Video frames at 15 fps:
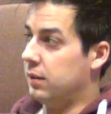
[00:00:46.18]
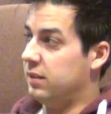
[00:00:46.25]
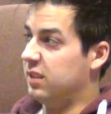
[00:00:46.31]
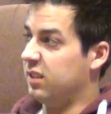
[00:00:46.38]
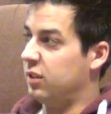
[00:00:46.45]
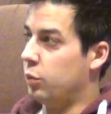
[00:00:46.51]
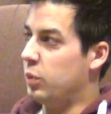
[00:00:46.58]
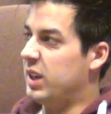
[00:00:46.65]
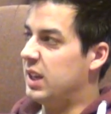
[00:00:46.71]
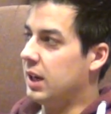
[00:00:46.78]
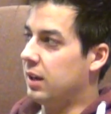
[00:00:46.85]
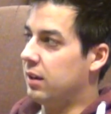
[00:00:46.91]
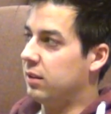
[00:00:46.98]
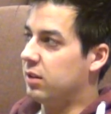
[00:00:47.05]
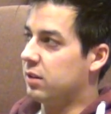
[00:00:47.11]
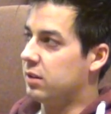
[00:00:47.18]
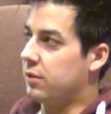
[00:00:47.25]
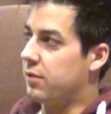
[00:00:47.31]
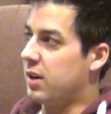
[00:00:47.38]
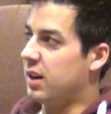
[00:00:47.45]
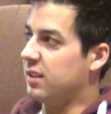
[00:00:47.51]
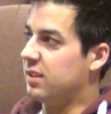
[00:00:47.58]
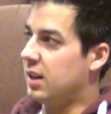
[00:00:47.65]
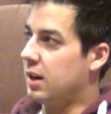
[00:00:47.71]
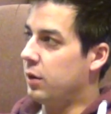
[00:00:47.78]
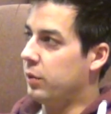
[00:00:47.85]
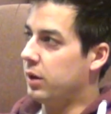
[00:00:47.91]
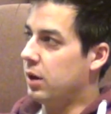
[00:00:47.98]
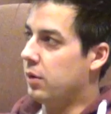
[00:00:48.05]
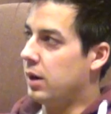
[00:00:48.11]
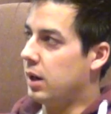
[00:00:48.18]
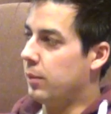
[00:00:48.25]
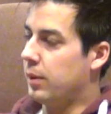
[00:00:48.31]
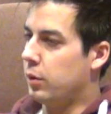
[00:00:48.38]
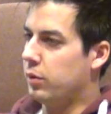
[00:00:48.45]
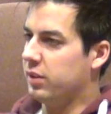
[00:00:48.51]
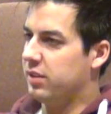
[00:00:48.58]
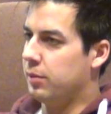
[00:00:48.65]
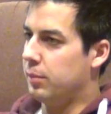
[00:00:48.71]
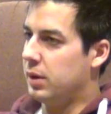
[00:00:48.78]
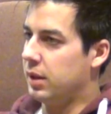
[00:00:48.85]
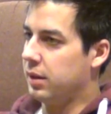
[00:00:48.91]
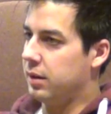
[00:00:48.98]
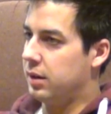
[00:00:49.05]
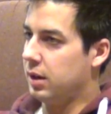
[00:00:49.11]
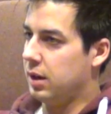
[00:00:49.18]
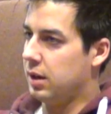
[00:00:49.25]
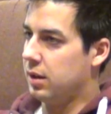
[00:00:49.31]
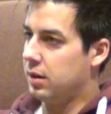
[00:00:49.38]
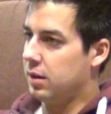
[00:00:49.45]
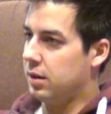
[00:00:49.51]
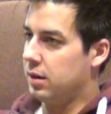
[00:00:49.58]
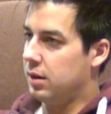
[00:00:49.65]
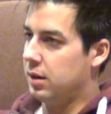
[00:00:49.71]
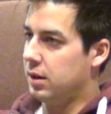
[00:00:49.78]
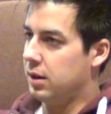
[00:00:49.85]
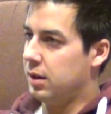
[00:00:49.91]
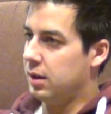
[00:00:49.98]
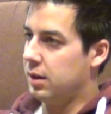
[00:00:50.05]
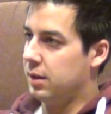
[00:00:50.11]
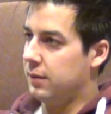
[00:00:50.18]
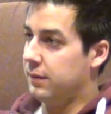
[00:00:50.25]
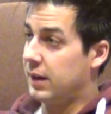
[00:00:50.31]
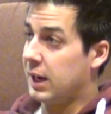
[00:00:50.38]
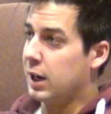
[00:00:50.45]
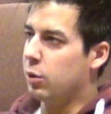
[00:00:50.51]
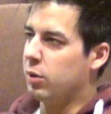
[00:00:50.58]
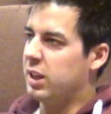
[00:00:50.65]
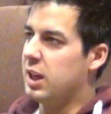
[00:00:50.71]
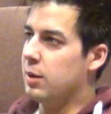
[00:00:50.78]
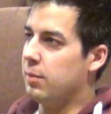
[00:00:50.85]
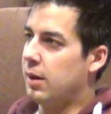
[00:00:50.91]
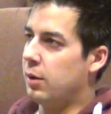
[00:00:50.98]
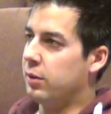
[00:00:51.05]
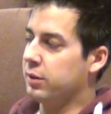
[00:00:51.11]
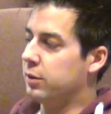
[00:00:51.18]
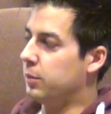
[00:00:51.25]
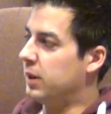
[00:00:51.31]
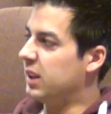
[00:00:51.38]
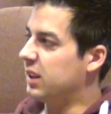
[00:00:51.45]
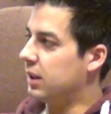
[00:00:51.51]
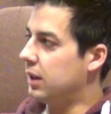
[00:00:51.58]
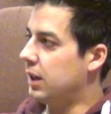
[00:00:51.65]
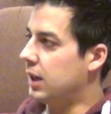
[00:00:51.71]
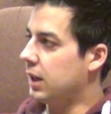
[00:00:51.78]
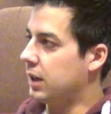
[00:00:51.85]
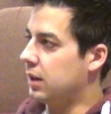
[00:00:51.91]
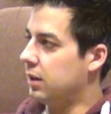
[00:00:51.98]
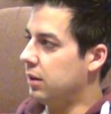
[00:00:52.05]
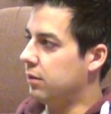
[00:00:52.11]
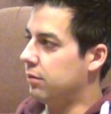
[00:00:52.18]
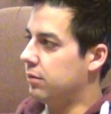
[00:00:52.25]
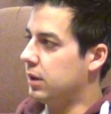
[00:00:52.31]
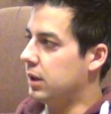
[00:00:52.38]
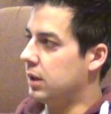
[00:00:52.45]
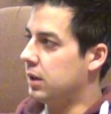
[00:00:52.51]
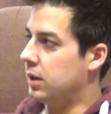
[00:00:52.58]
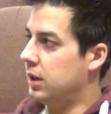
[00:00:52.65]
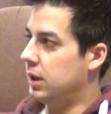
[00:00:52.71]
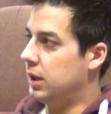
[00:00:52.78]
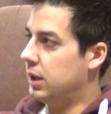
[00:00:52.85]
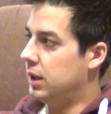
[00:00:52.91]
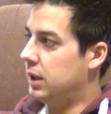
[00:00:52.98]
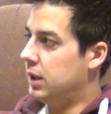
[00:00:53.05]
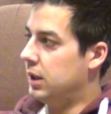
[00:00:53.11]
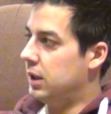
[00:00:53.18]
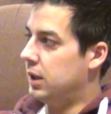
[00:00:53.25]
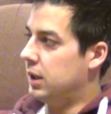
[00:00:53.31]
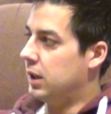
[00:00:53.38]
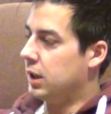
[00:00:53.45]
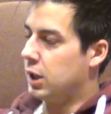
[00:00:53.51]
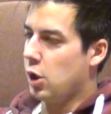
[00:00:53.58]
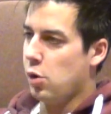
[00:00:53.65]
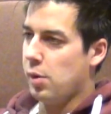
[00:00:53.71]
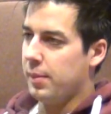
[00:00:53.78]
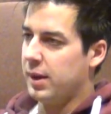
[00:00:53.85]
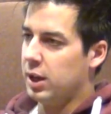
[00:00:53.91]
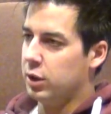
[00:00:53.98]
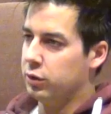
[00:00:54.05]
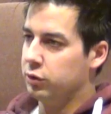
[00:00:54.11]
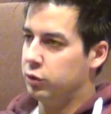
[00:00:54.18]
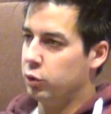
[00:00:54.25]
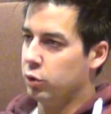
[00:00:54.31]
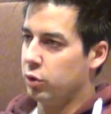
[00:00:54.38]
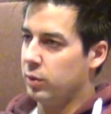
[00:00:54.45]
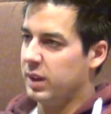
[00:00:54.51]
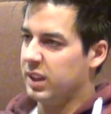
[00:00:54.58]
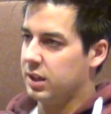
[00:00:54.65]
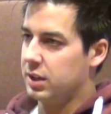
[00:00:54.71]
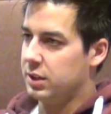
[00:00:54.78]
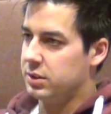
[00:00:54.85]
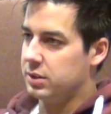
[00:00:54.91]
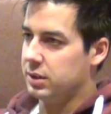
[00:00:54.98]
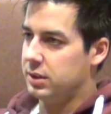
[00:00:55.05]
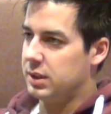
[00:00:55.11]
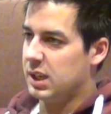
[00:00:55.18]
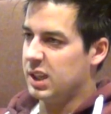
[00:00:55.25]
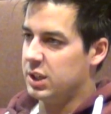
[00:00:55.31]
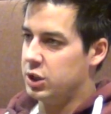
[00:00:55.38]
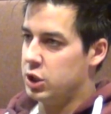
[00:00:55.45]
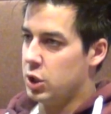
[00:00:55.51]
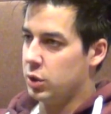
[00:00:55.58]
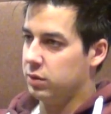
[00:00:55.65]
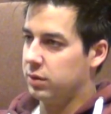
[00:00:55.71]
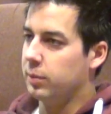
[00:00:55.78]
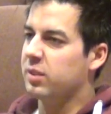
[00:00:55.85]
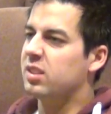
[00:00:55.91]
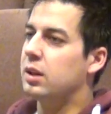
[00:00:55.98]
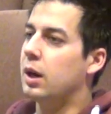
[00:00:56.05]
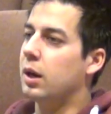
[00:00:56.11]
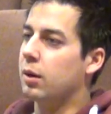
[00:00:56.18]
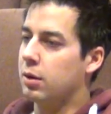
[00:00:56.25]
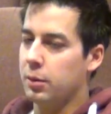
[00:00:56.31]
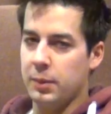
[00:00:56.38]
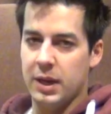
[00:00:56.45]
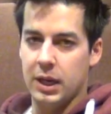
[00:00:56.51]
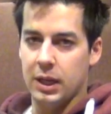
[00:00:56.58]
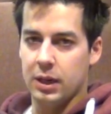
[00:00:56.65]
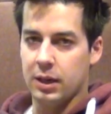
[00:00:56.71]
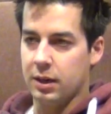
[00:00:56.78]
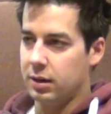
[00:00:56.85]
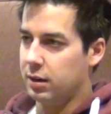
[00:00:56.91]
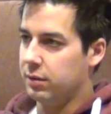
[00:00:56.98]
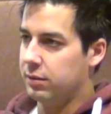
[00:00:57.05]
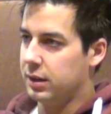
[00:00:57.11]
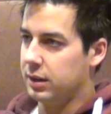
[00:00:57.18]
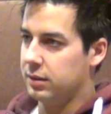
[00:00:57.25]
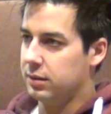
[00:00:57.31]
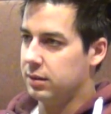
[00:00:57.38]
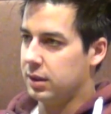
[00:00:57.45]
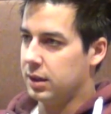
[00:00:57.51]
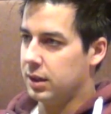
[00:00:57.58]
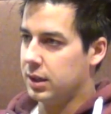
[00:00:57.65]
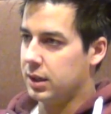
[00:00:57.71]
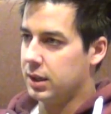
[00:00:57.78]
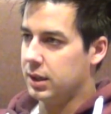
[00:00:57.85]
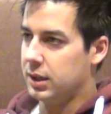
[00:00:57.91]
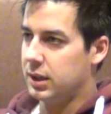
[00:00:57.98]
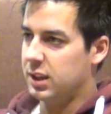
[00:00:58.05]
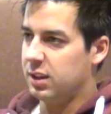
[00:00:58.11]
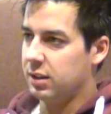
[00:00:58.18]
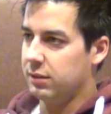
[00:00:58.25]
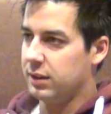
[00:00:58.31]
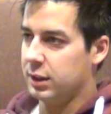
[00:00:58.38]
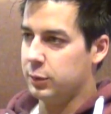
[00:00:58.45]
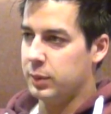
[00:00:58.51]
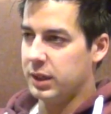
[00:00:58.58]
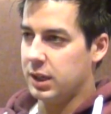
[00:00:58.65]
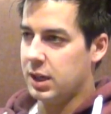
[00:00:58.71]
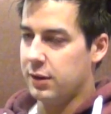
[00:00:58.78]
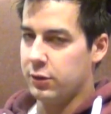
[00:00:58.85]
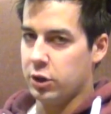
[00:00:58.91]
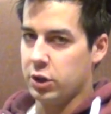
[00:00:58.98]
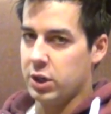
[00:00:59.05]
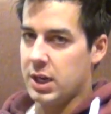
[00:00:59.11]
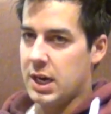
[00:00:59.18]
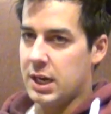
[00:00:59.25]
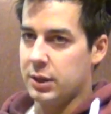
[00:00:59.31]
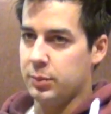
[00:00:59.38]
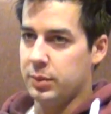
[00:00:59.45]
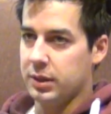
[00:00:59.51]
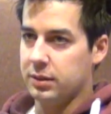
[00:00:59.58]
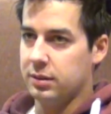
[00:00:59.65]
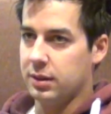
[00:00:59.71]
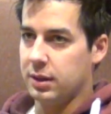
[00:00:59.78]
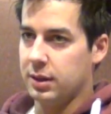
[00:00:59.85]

just the weekend, Thursday, Friday, Saturday. We go out about once a month together. I go with him about once a month, and then I kind of go on my own, touring around the country, telling jokes. I'm a stand-up comedian. I don't know if that's been covered or not, but